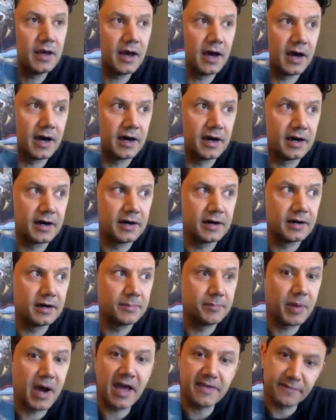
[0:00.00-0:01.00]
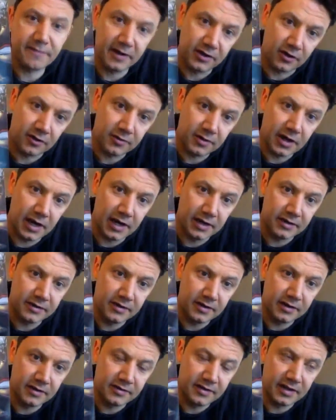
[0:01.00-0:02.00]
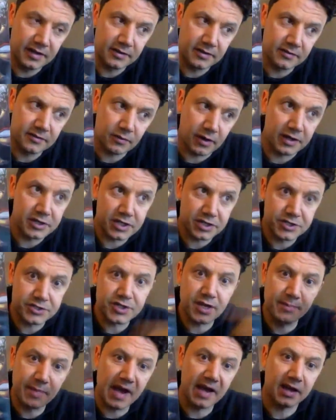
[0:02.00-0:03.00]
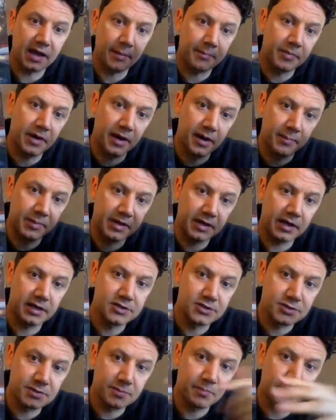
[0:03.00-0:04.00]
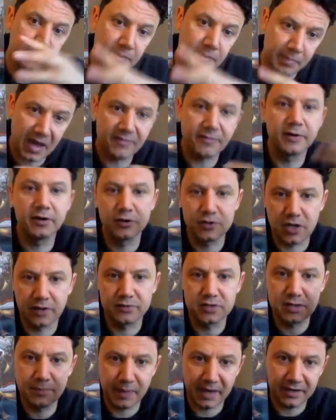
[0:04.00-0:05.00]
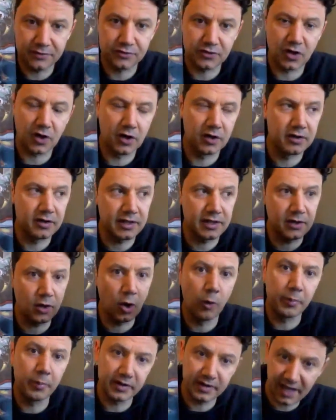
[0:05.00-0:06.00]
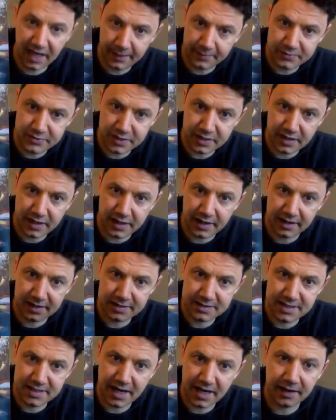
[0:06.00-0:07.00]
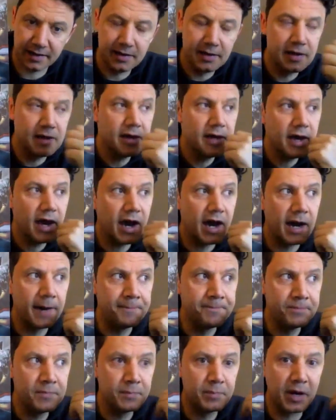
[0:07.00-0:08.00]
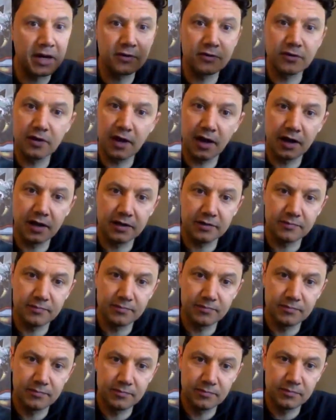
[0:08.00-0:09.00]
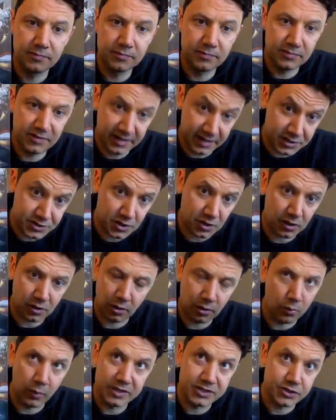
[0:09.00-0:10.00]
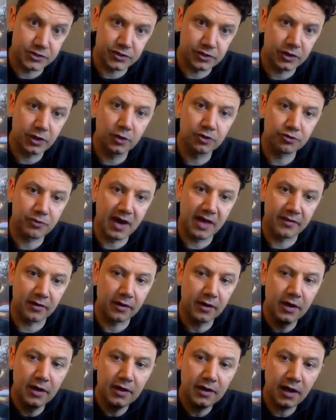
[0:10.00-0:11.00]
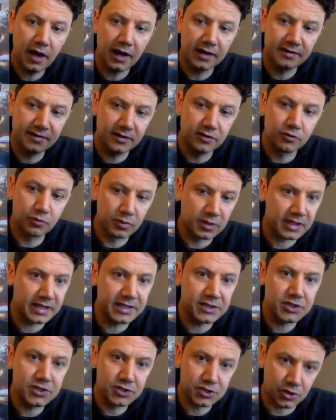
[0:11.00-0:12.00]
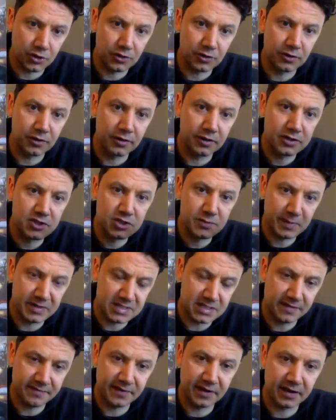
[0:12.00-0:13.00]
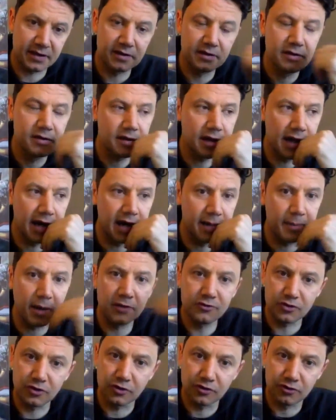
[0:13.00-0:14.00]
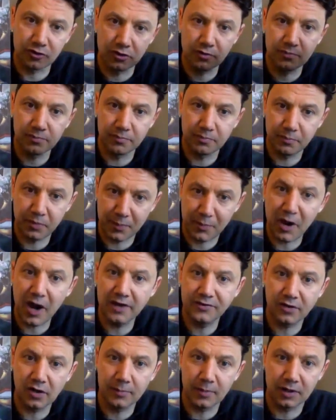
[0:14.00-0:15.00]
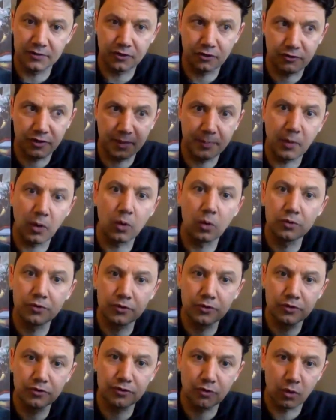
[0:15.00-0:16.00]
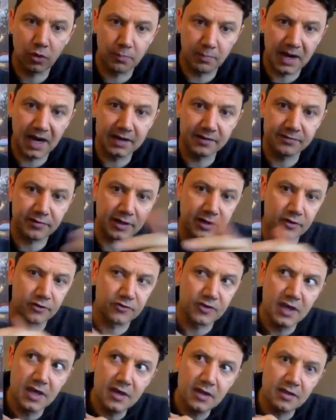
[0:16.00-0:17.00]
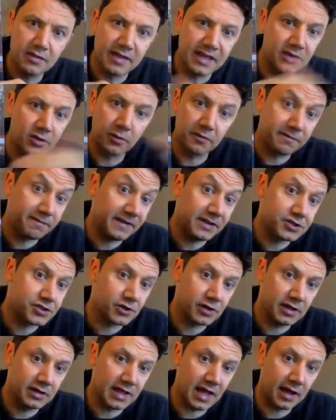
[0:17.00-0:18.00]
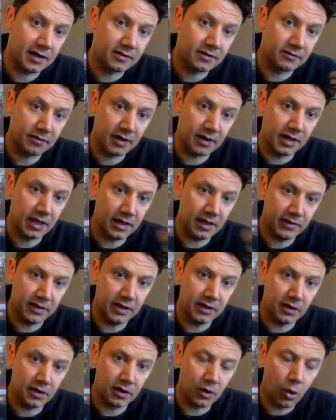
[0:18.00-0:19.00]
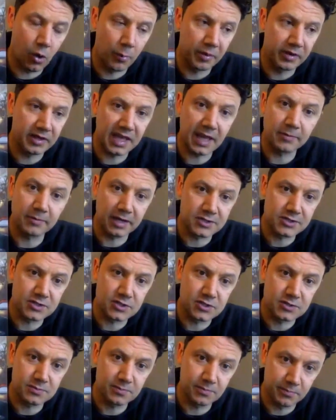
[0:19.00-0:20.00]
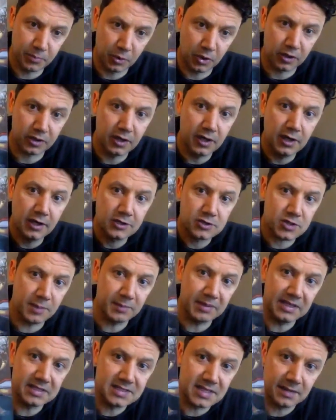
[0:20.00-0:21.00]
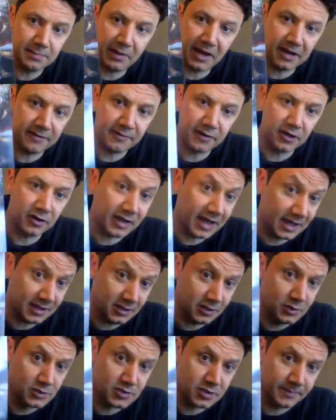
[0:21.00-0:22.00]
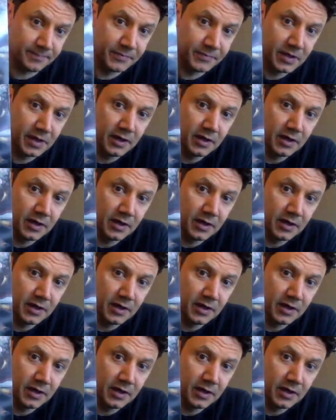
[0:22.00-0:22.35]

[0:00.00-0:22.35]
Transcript: Pathfinder didn't, or I should say back up, because Pathfinder is obviously based on the open game setting, but TSR, or Wizards of the Coast rather, didn't release certain specific monsters, certain proprietary monsters like beholders or mind flayers. They don't feature in the open game license book, so that means that Pathfinder can't use them.